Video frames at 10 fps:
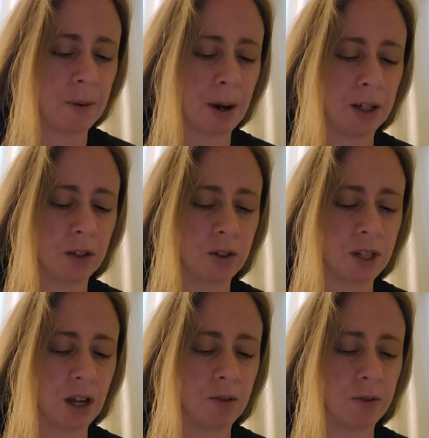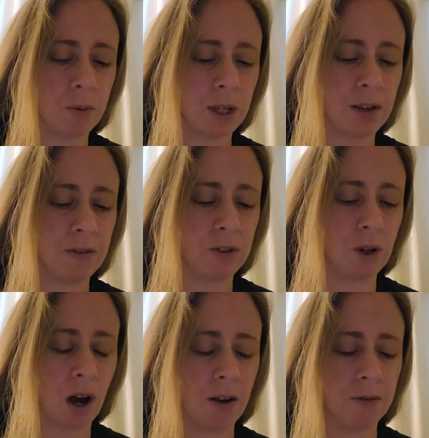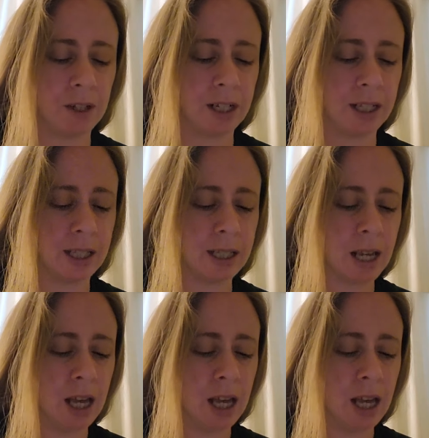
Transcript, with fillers: about yourself will give you confidence,